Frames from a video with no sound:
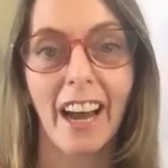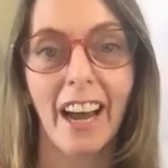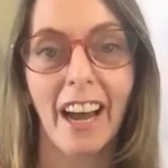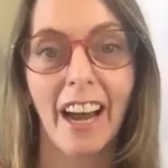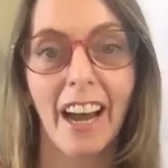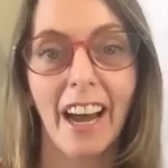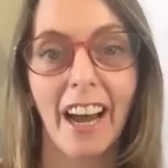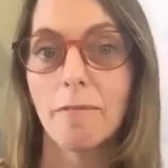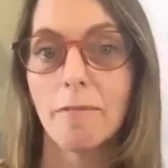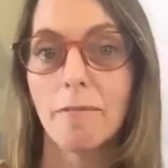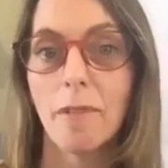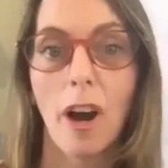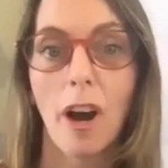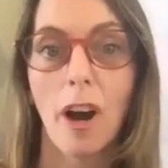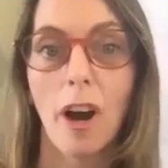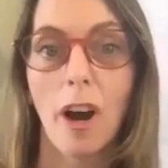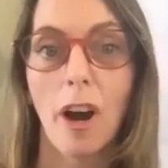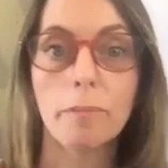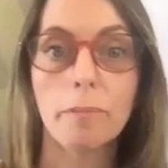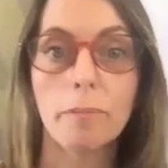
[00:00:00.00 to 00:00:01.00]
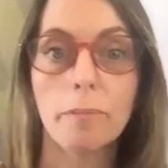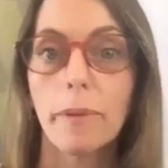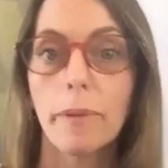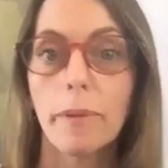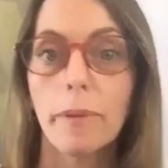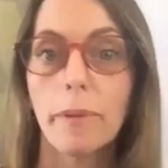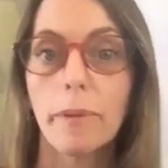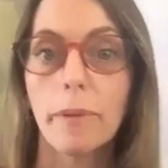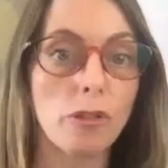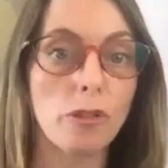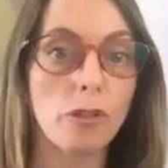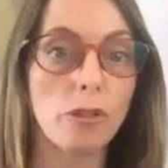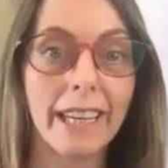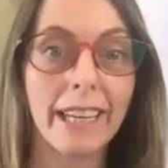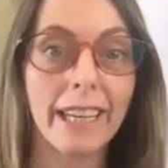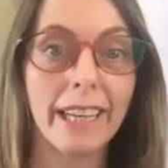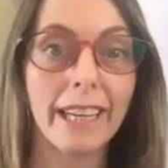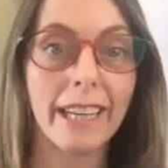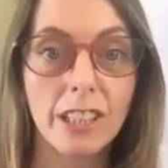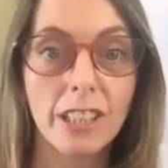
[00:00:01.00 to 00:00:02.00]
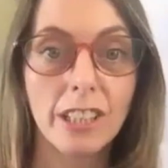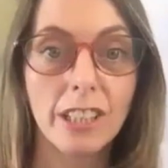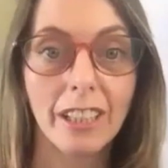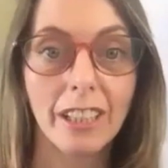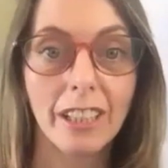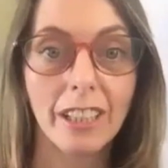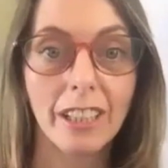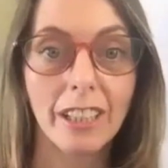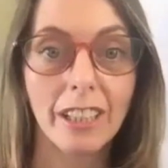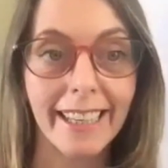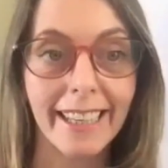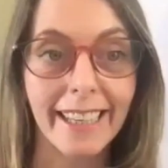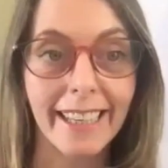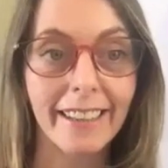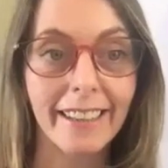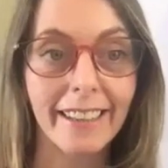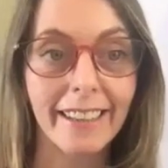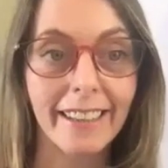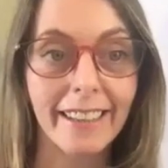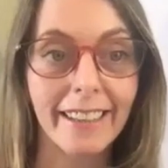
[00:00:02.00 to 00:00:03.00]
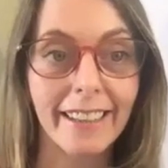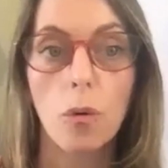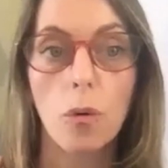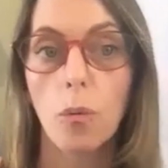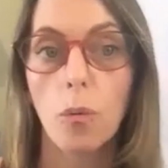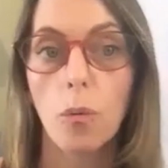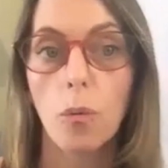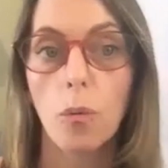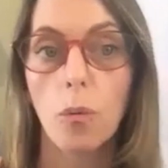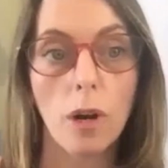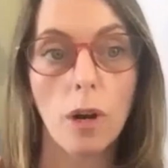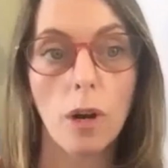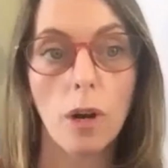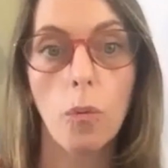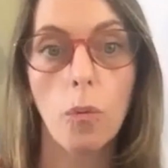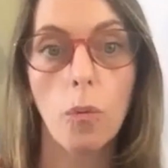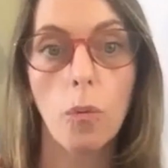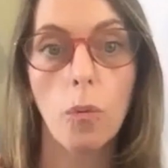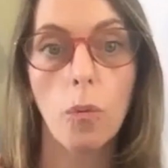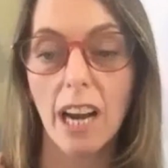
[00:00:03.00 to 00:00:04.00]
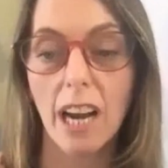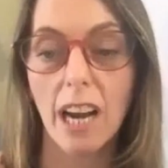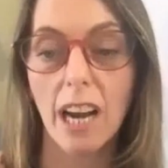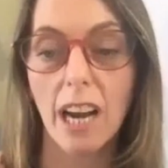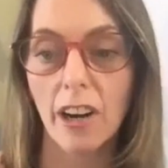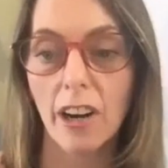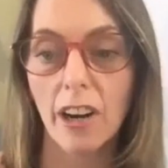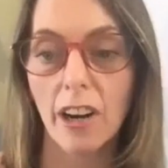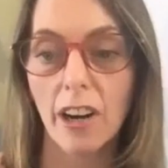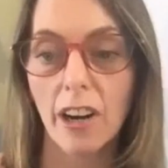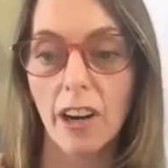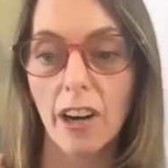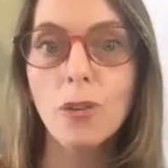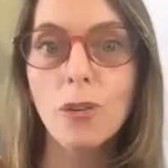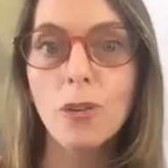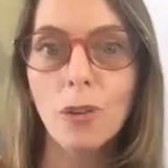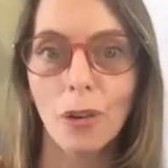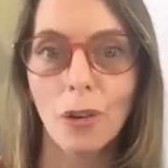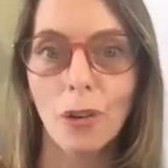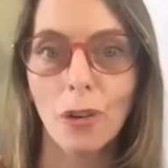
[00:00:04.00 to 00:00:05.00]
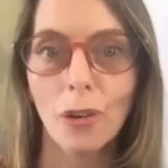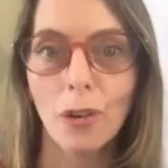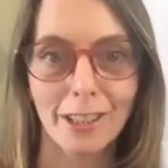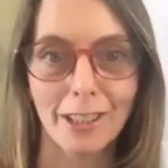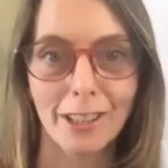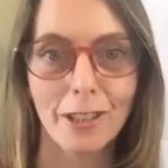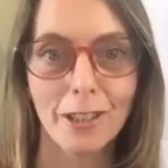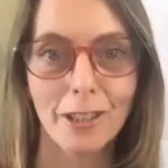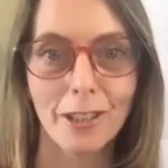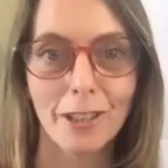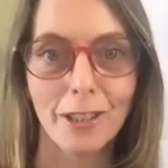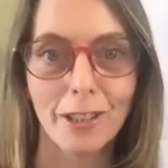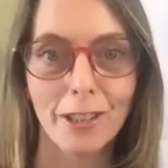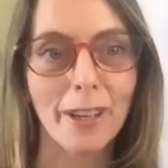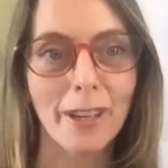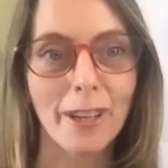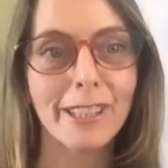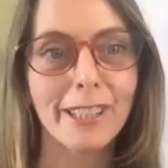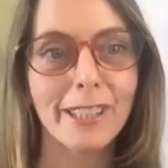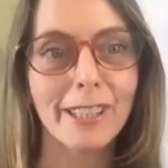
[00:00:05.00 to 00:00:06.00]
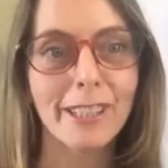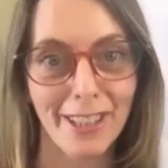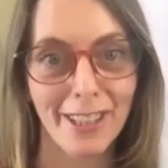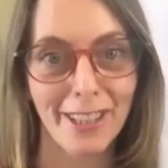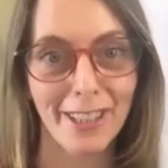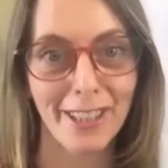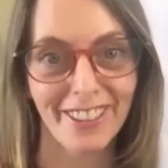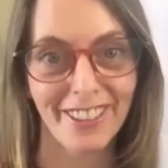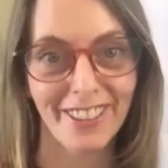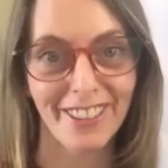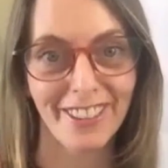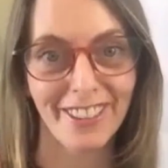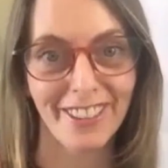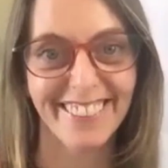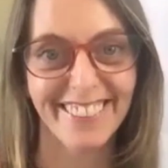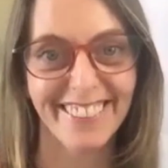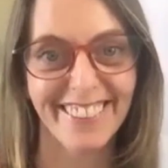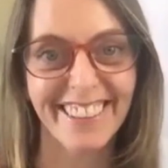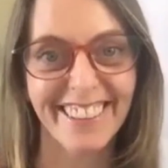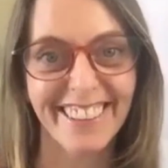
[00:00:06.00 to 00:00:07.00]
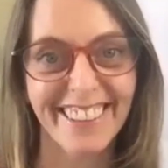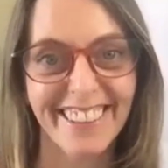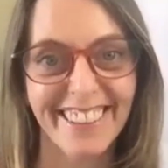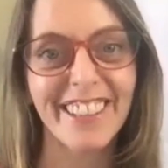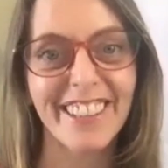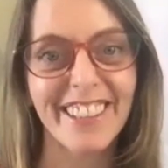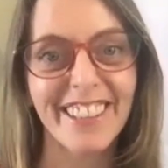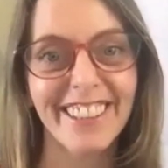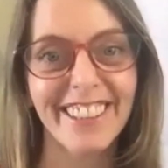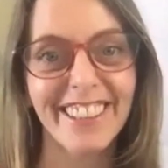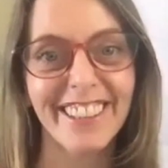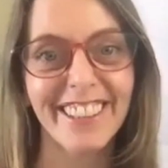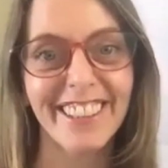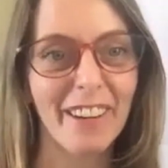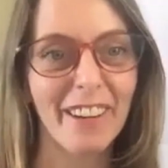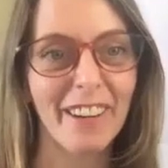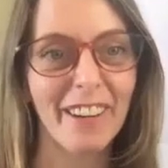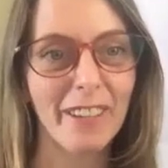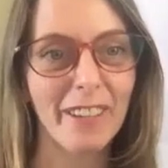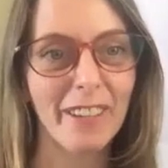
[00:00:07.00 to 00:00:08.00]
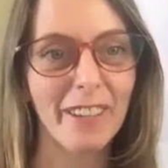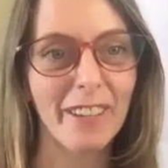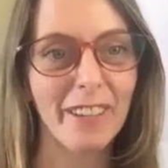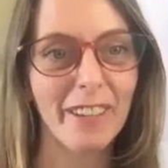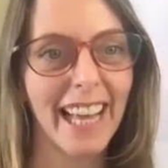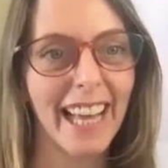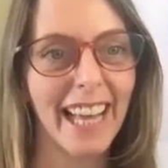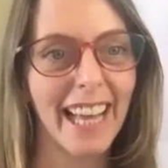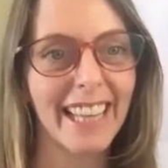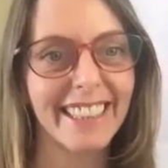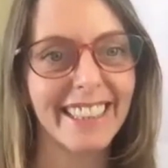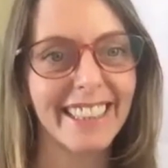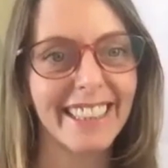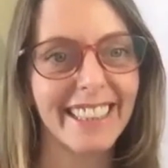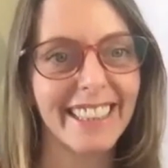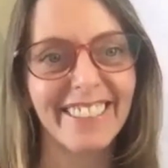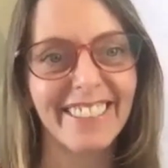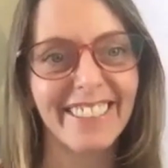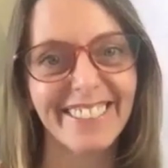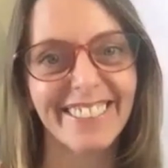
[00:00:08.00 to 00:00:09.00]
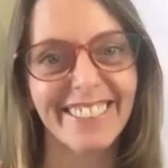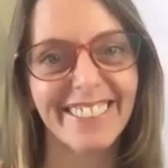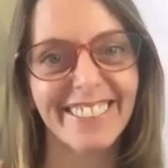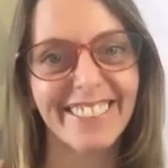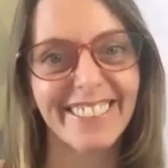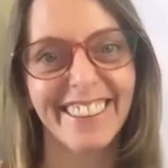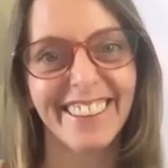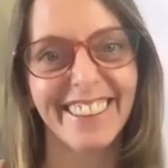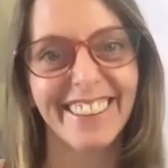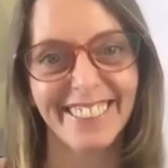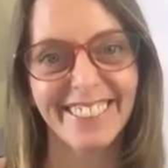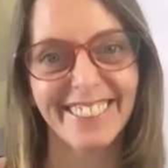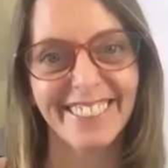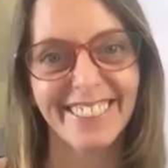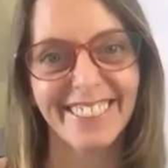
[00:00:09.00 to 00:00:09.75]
Are you going to bring this straight into your clinic? What are you going to do that works for you? Is really the way we plan this out. Yeah.